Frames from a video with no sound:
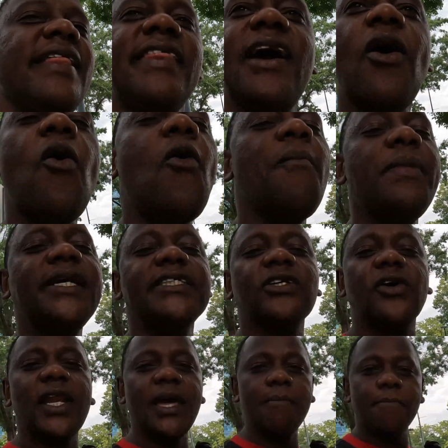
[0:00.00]
The O means
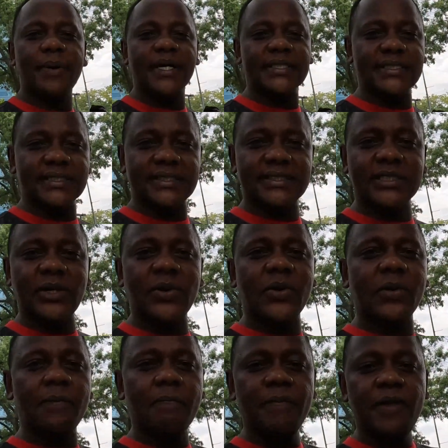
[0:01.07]
Olympus.
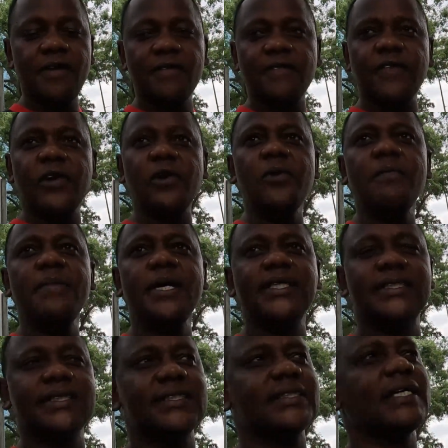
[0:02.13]
So for
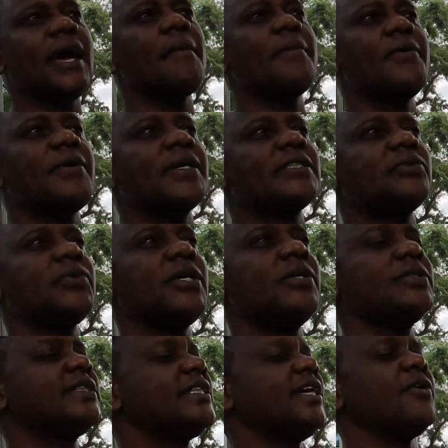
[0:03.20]
Lumix cameras, we
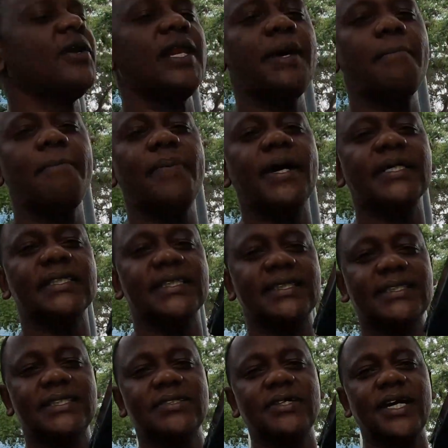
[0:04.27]
use the
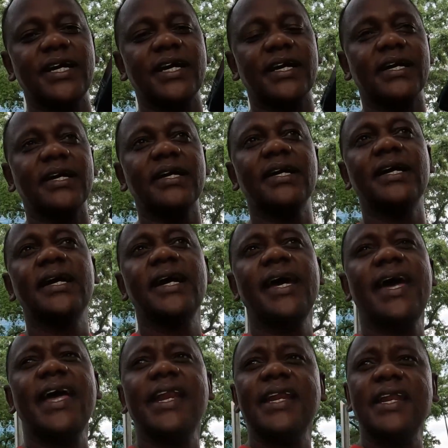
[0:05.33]
Olympus trigger.
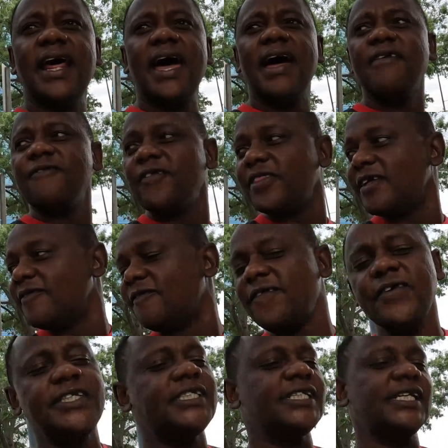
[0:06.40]
And for the
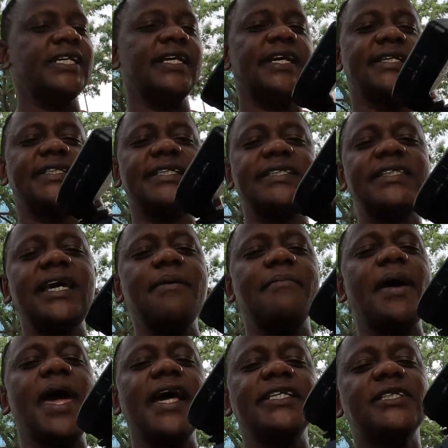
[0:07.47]
Fuji, it's the
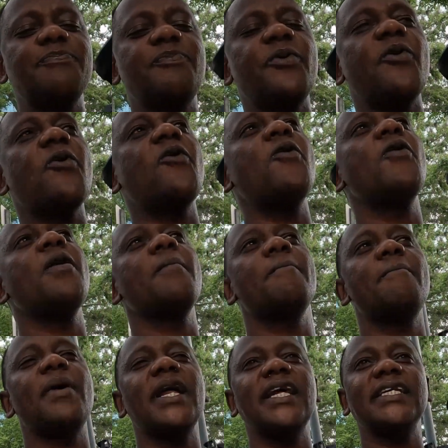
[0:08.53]
same, X Pro,
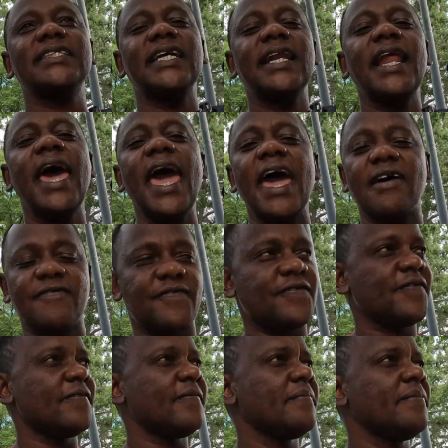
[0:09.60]
but it's an
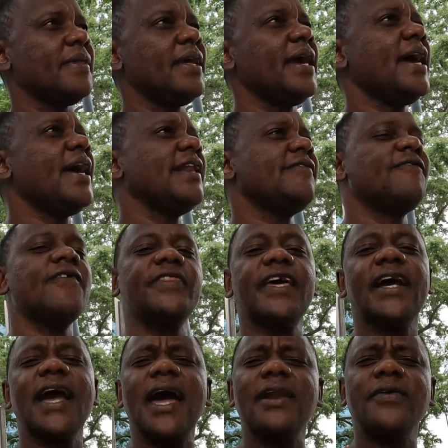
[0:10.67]
F. And for
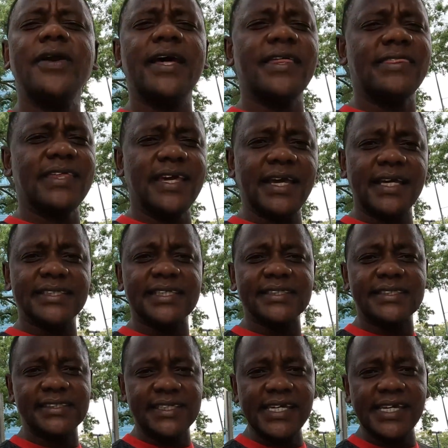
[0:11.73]
the Canon, I think it's a
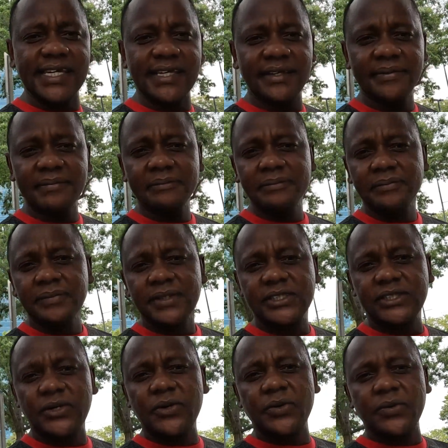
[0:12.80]
C.
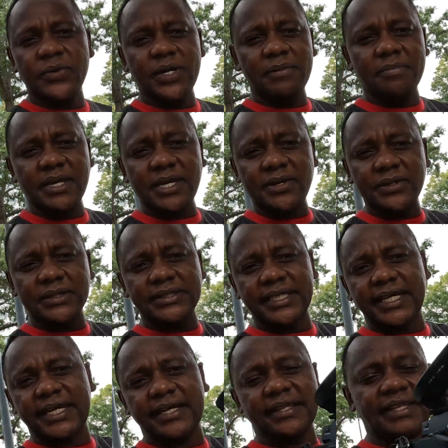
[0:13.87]
So we'll be
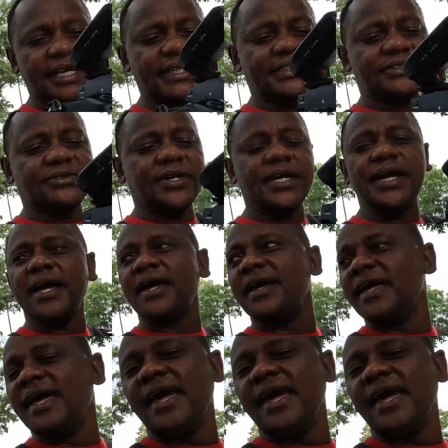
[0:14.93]
using this trigger.